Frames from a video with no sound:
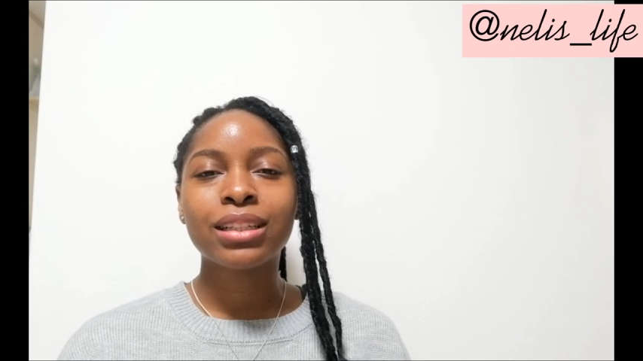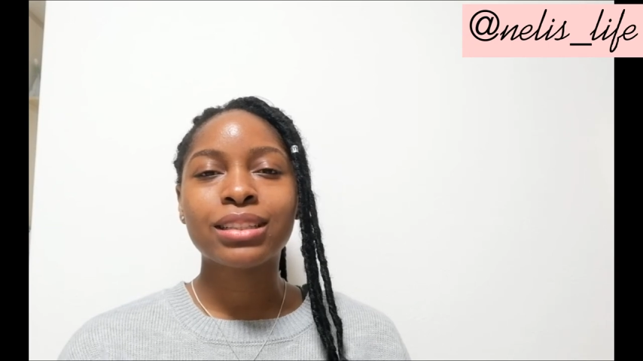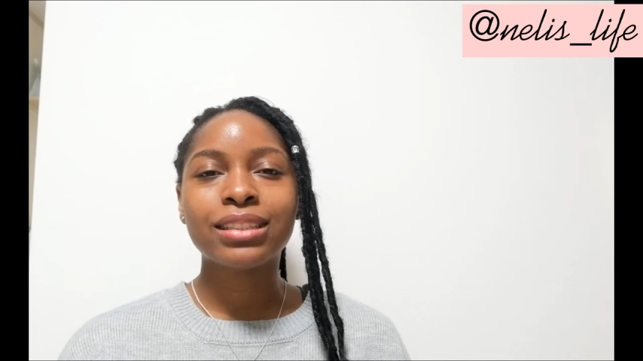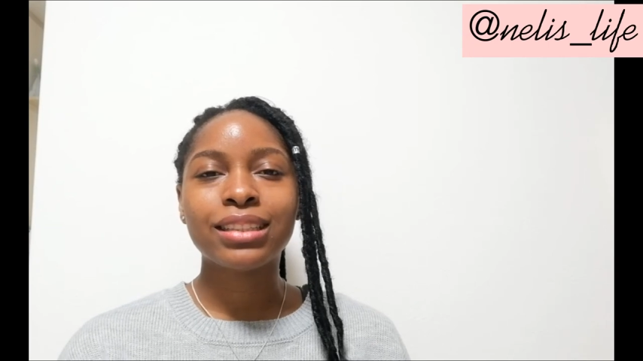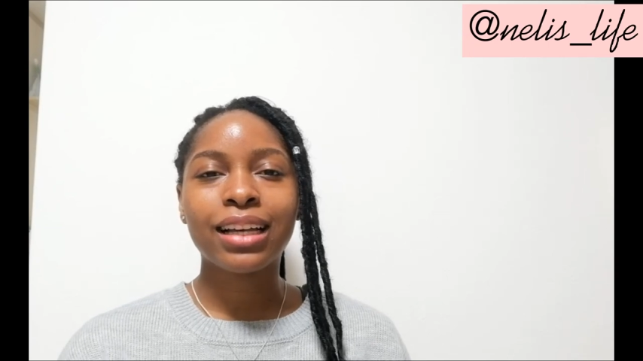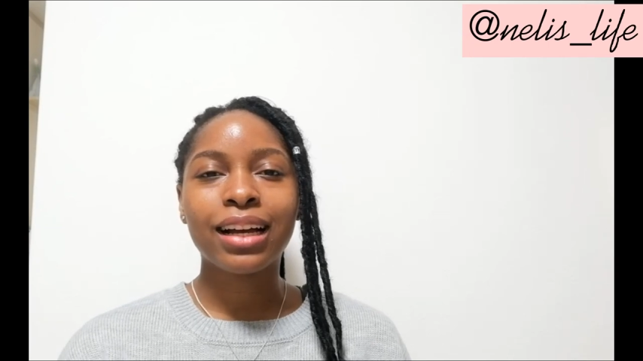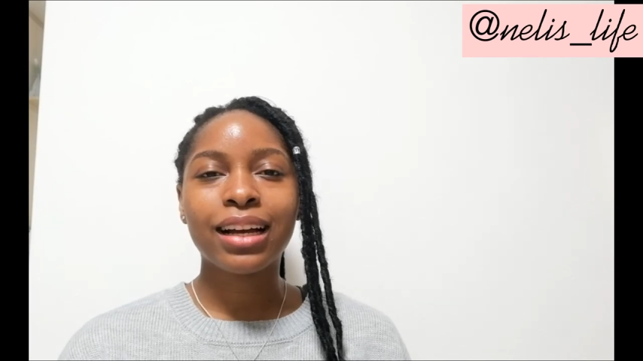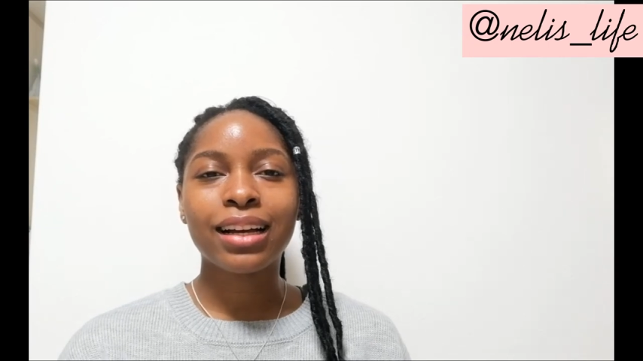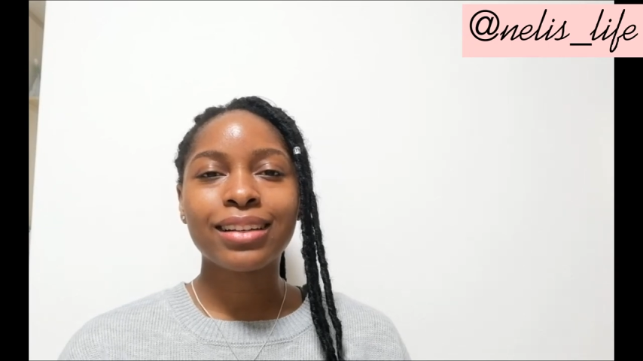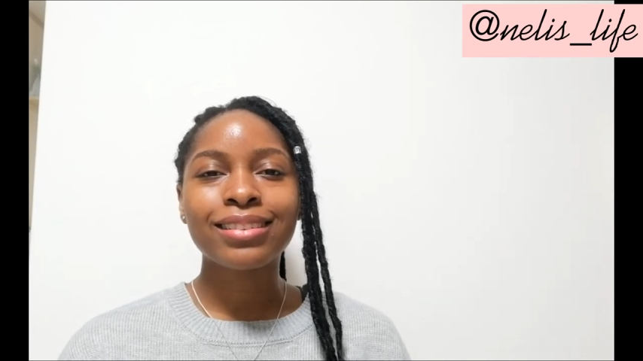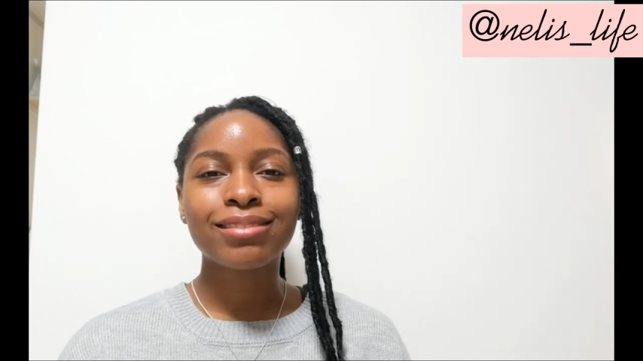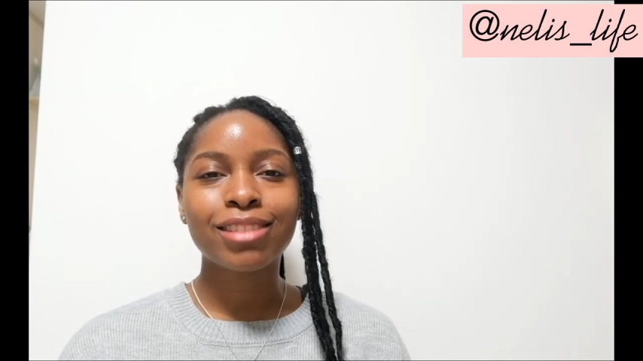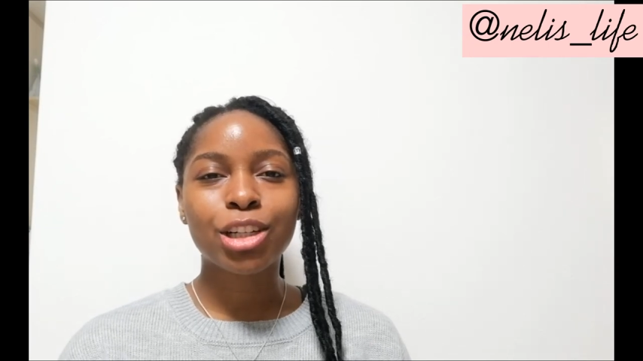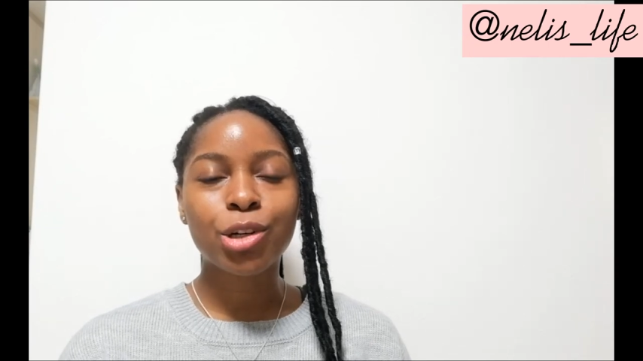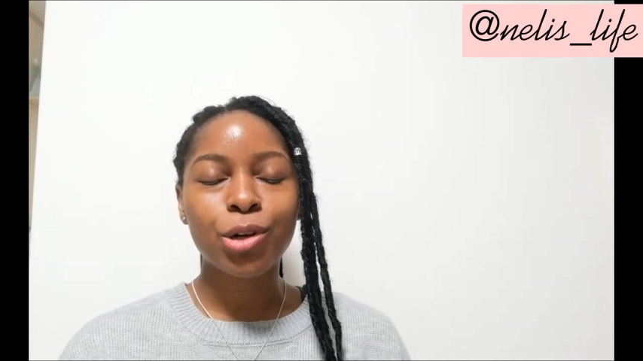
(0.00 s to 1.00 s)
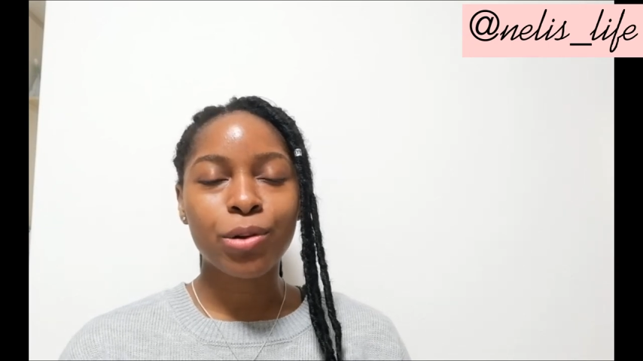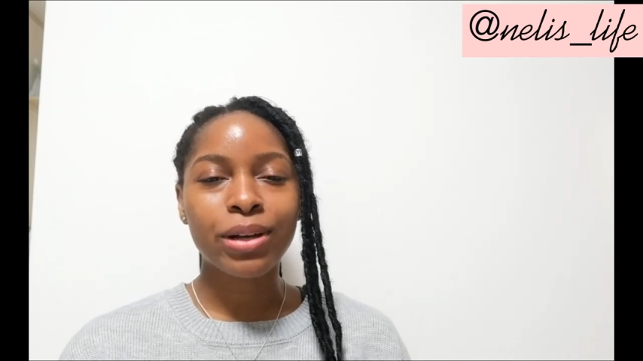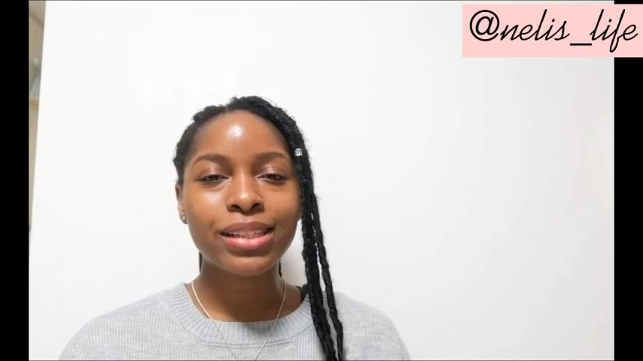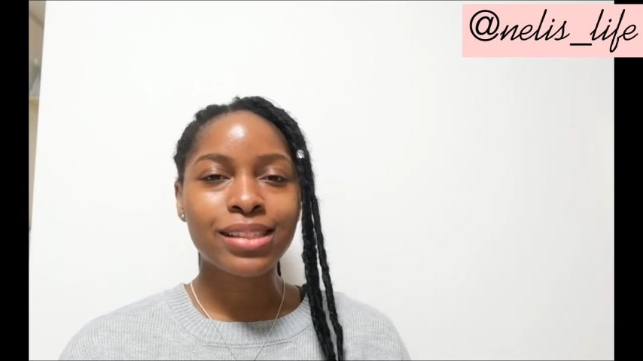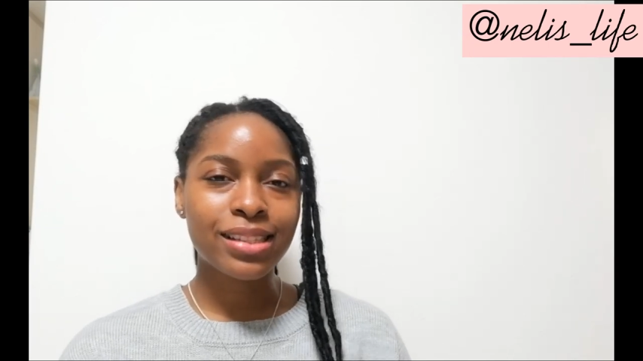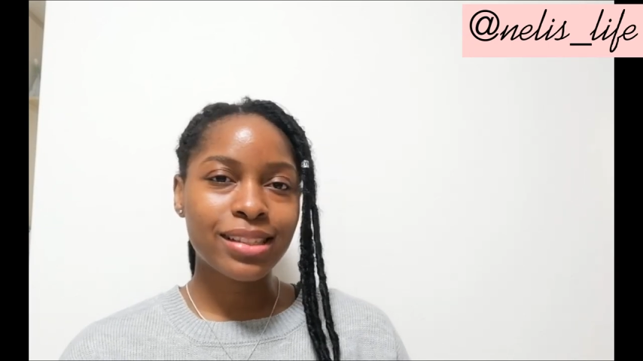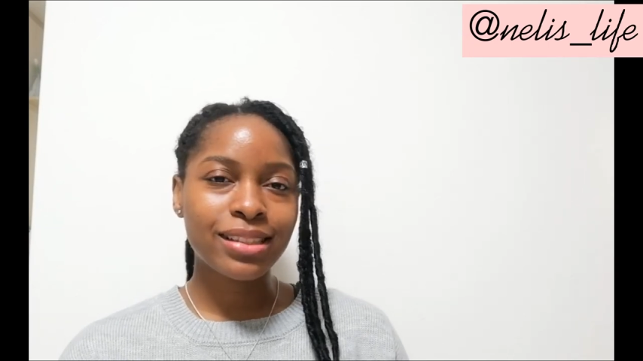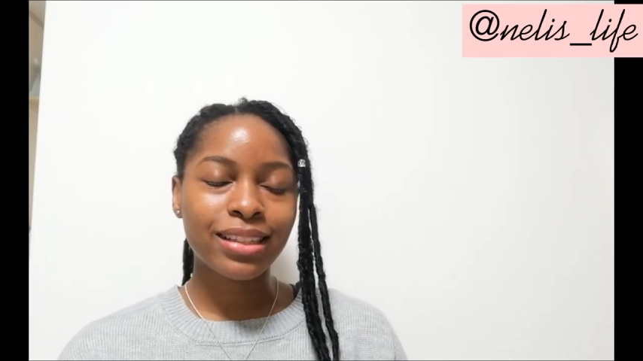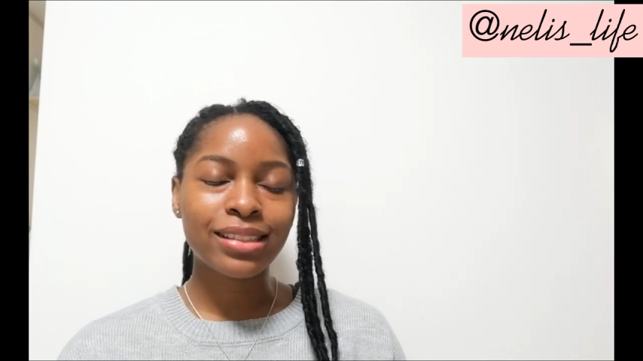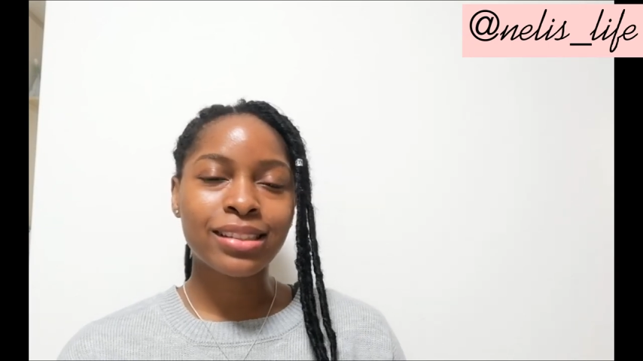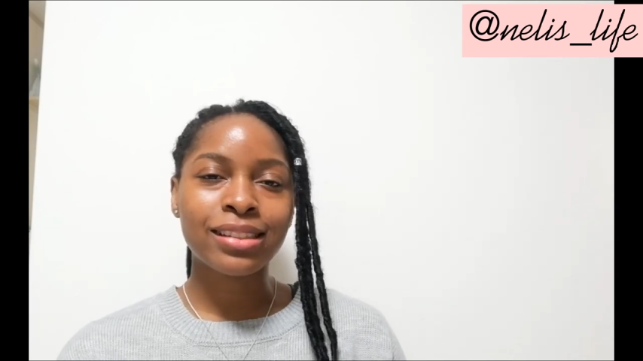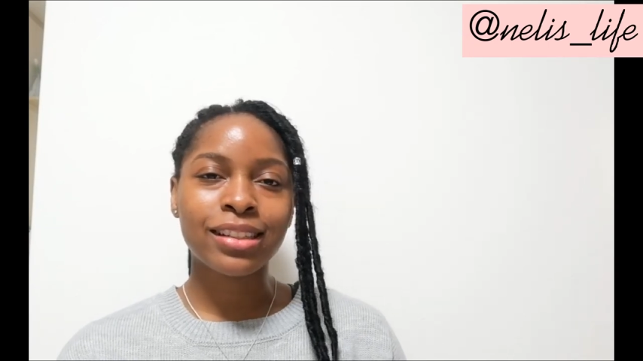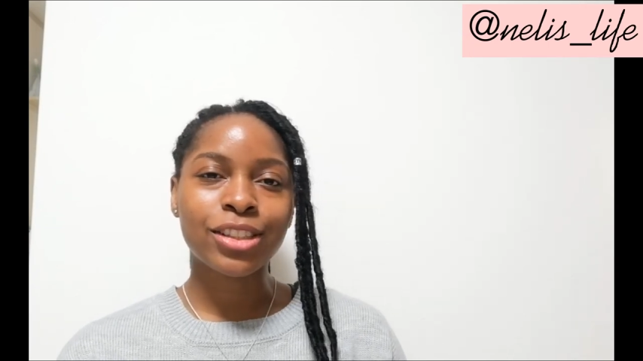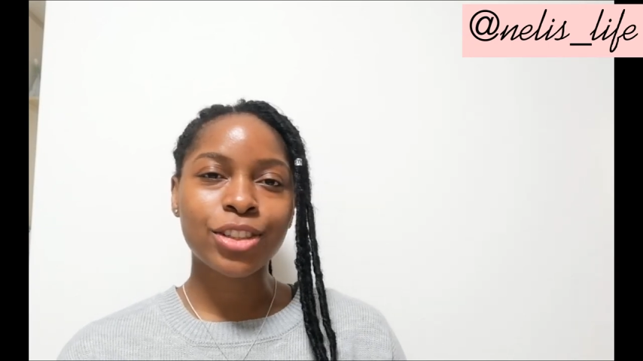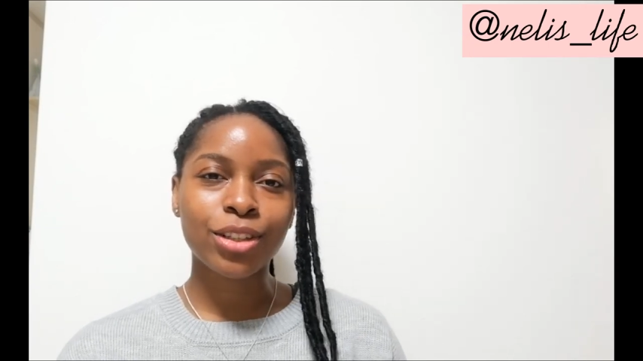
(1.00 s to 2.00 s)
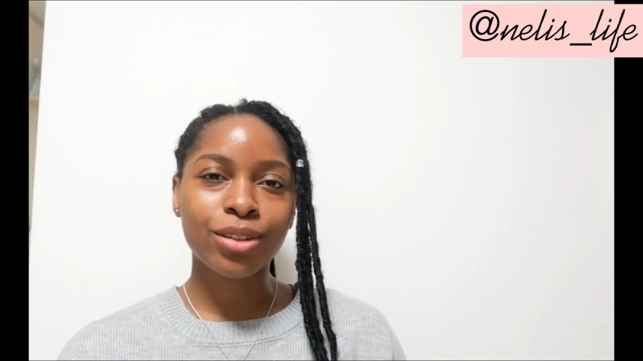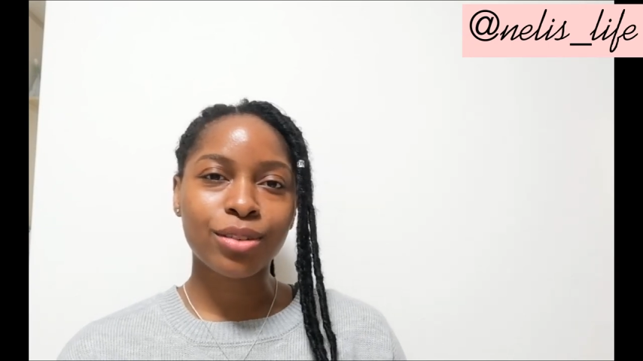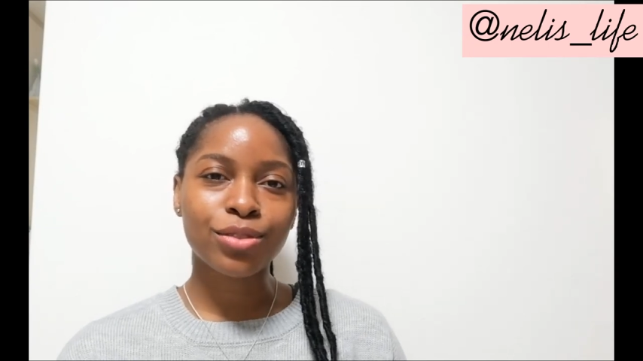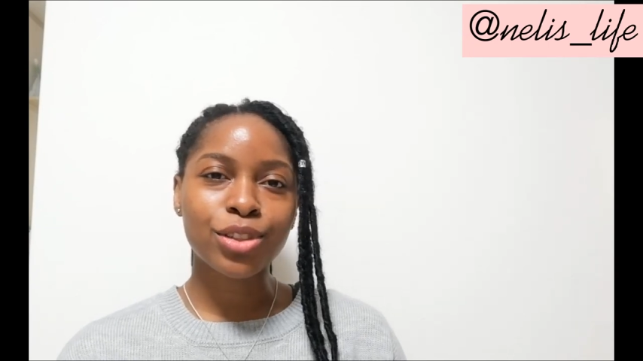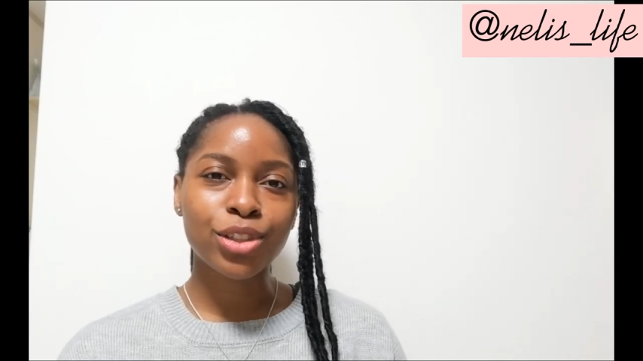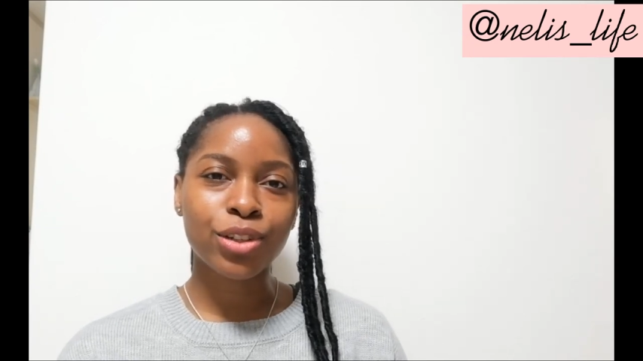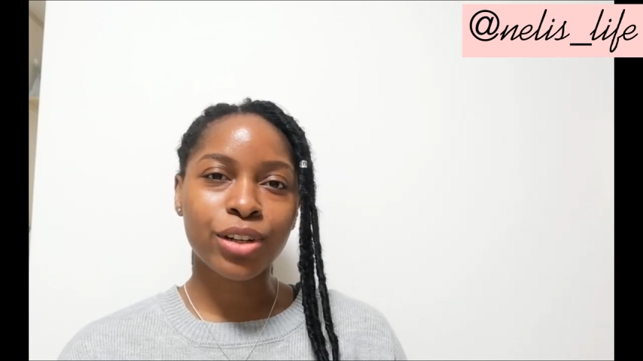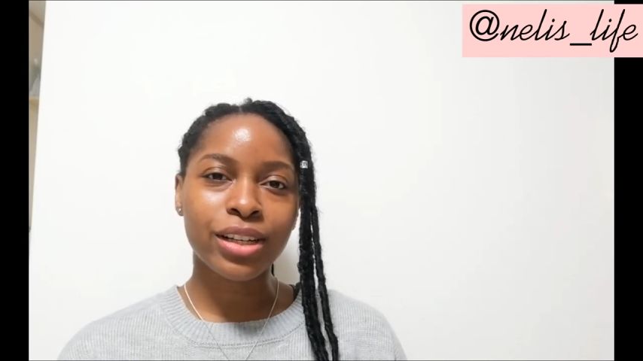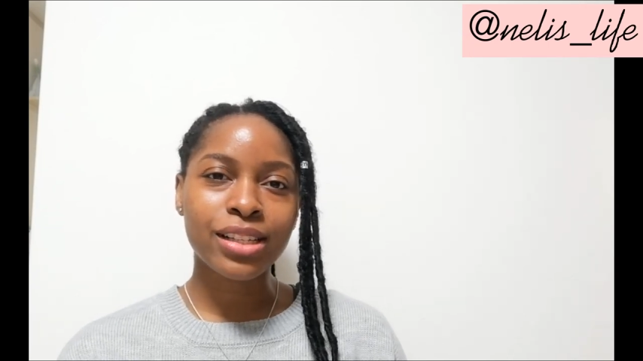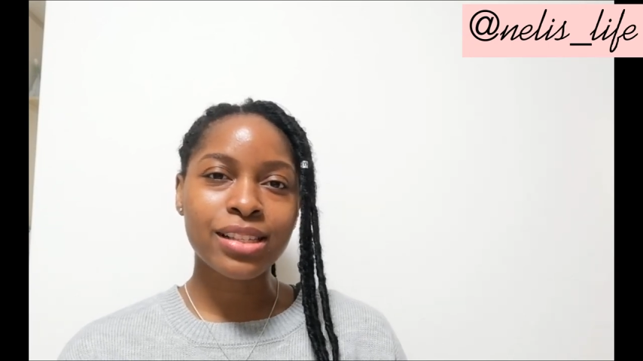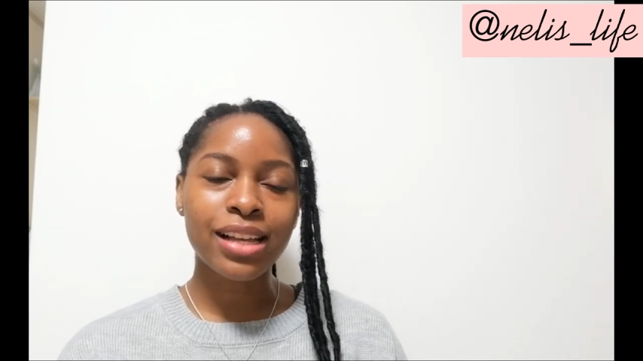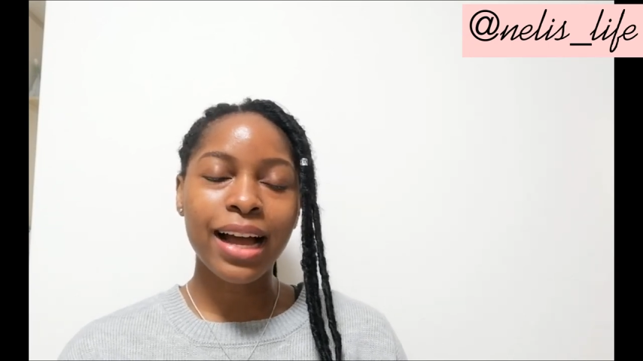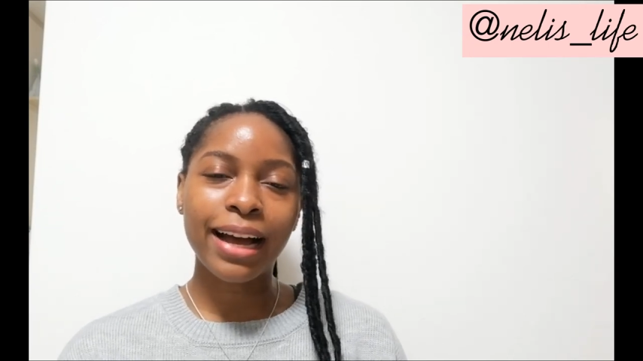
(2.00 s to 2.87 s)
their quarantine destination of choice